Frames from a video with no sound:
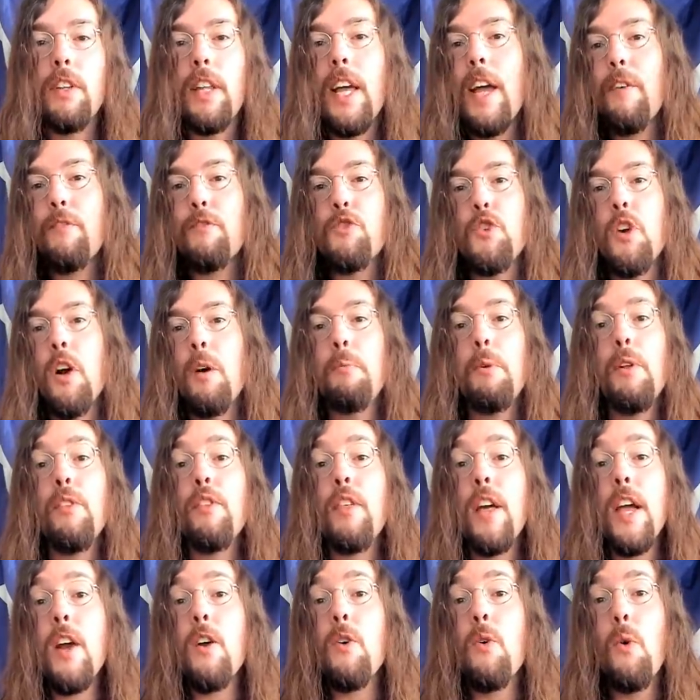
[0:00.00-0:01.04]
They have trouble
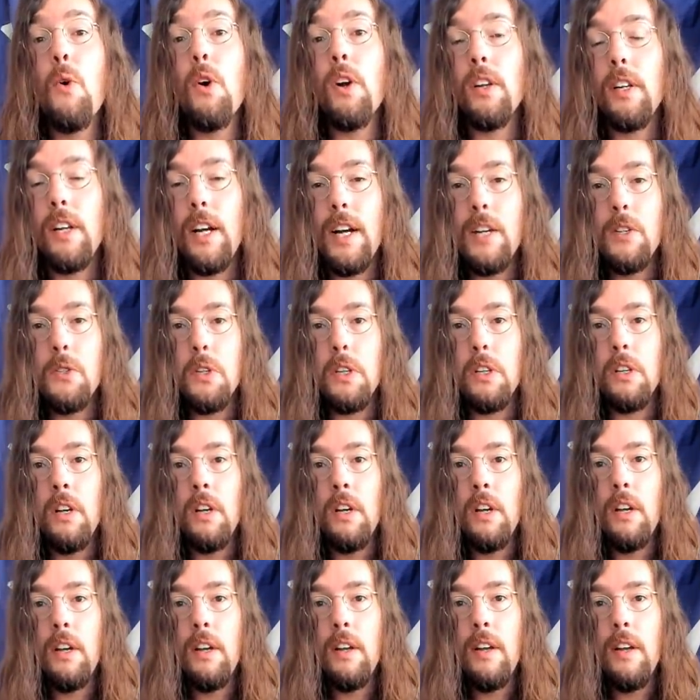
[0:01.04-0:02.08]
there organizing.
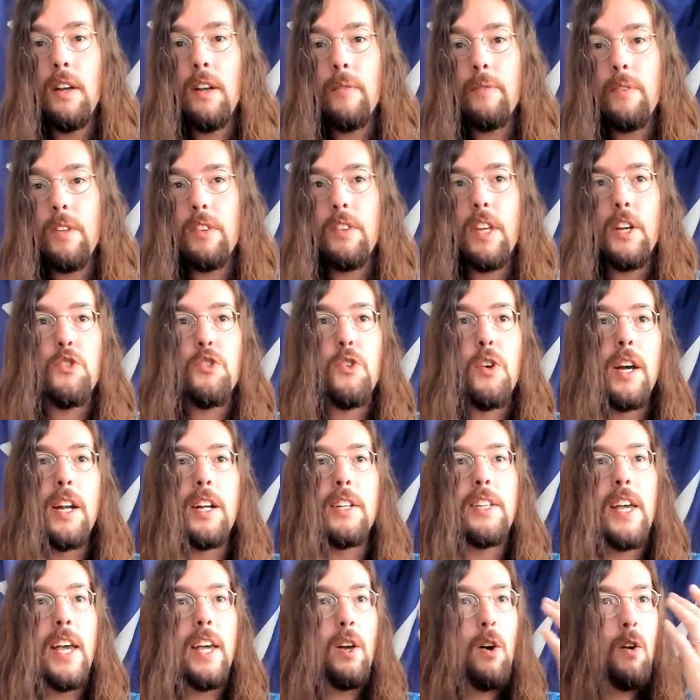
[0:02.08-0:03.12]
Then they try to take